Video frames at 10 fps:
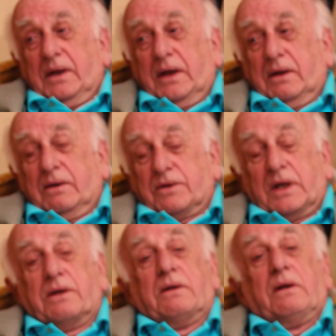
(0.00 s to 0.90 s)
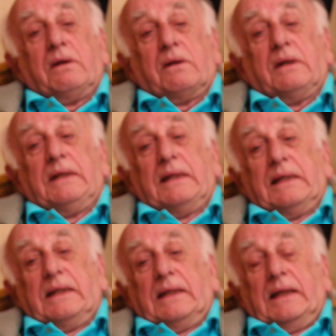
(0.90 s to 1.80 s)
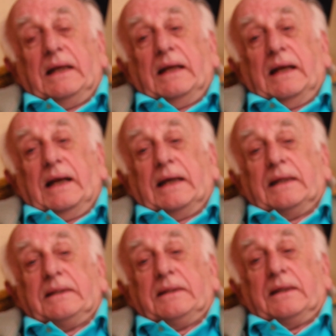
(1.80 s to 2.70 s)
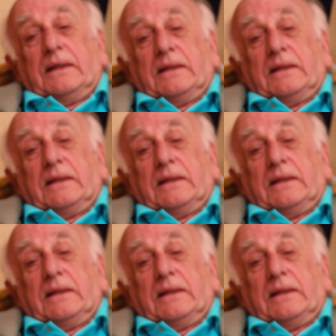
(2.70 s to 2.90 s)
in Los Angeles. And